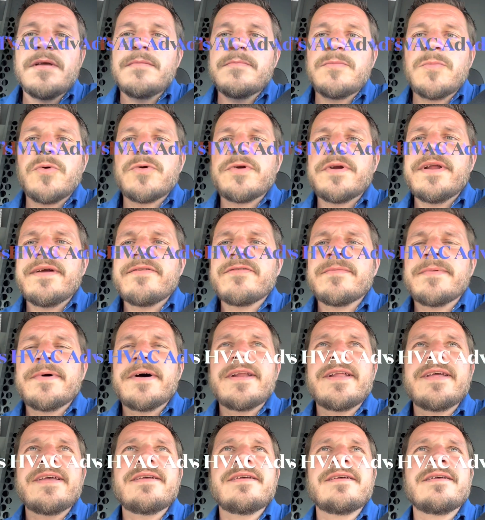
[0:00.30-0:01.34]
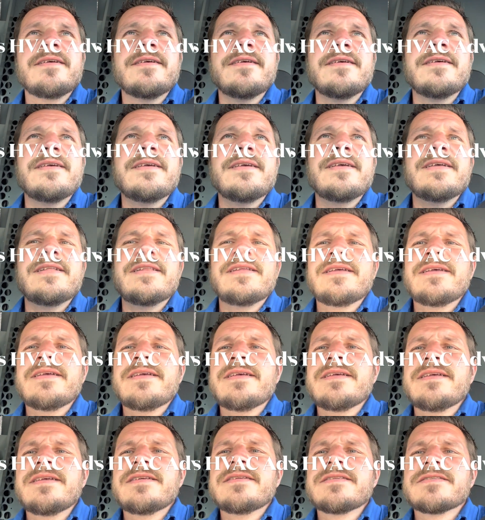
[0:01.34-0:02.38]
Morning, everybody. It
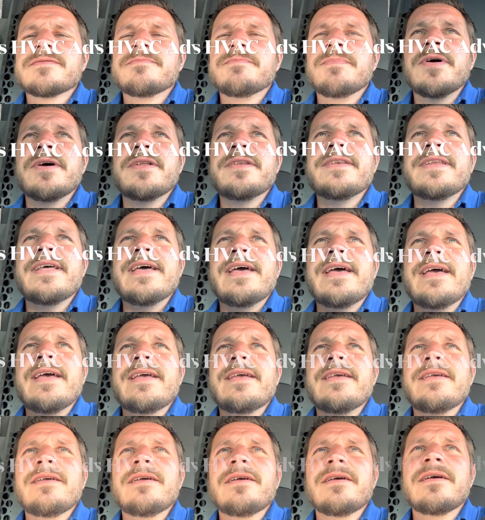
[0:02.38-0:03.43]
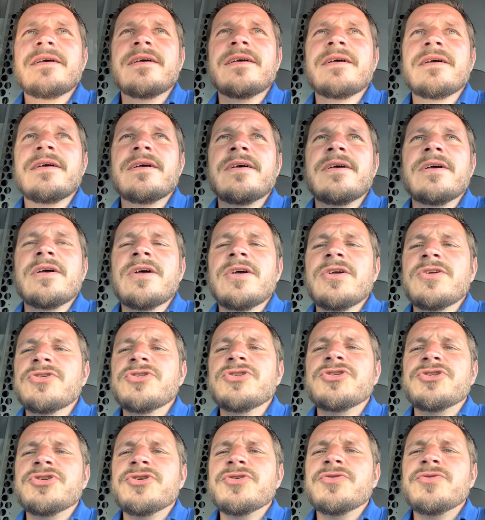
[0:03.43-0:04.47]
is Monday,
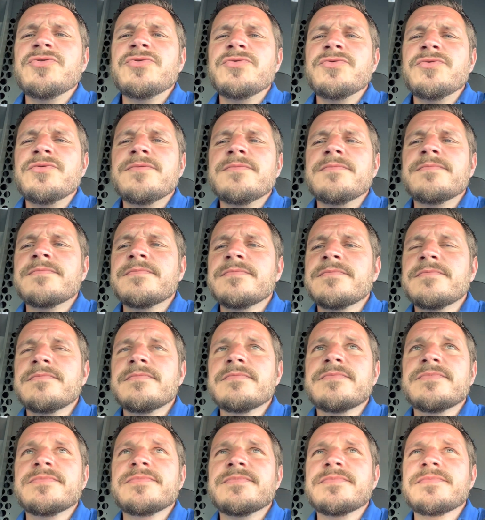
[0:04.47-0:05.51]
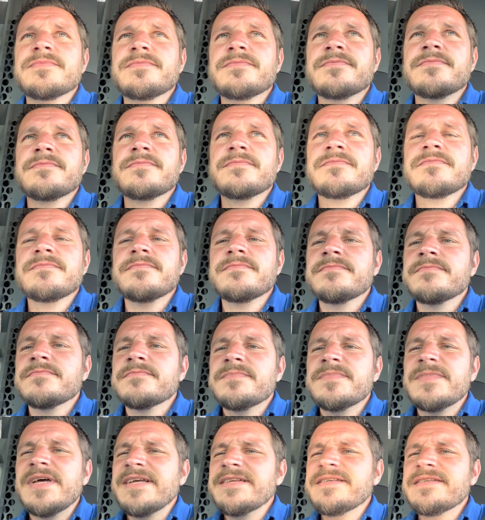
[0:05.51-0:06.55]
June
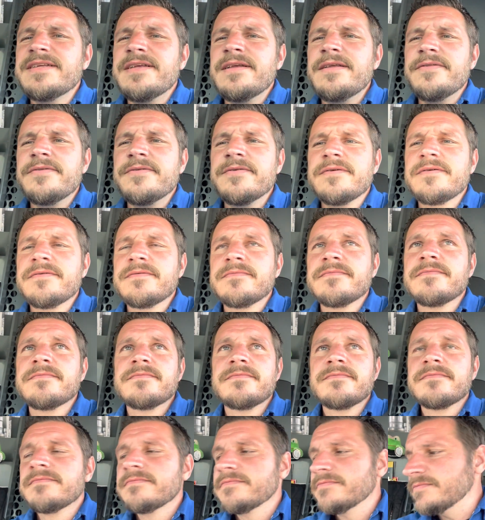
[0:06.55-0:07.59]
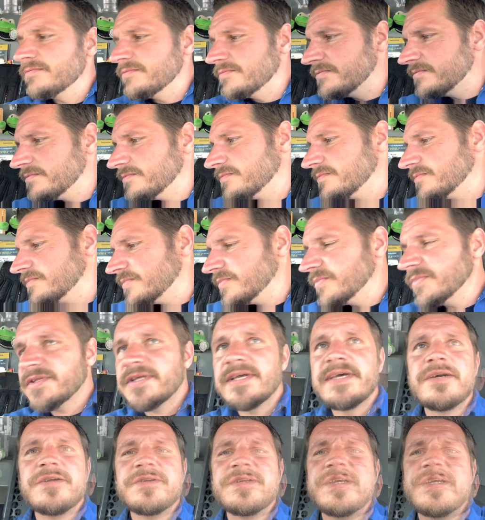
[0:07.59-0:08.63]
19th? What
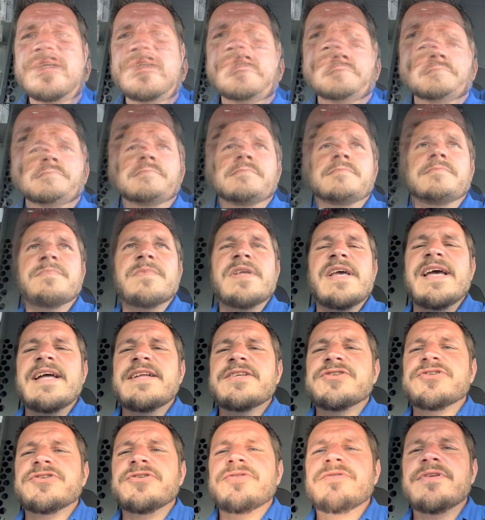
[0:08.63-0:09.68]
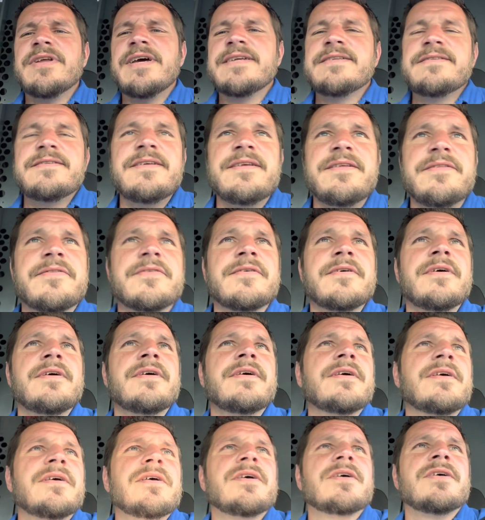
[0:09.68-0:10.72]
the hell date is it? Yeah, it's June
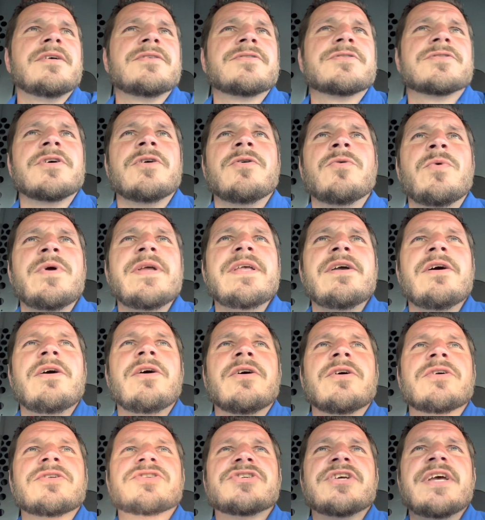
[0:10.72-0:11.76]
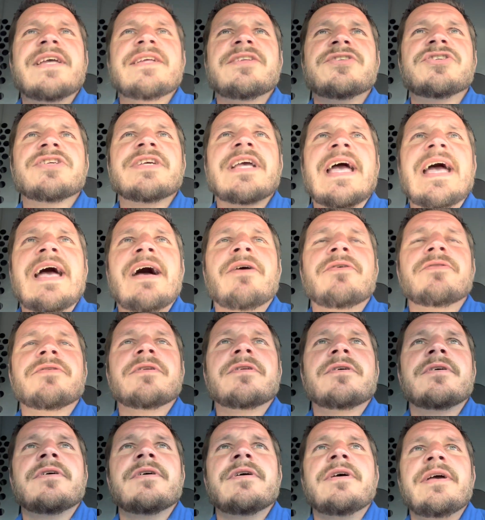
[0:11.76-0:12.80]
19th. So we are changing out
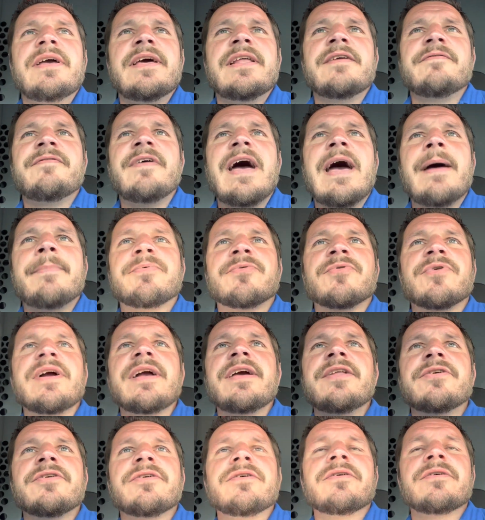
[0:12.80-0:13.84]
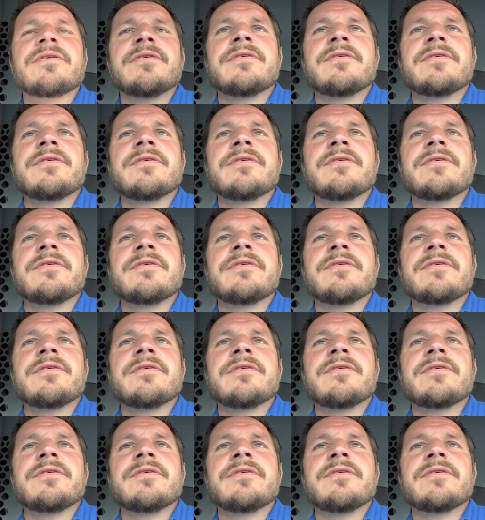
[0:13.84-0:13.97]
an evaporator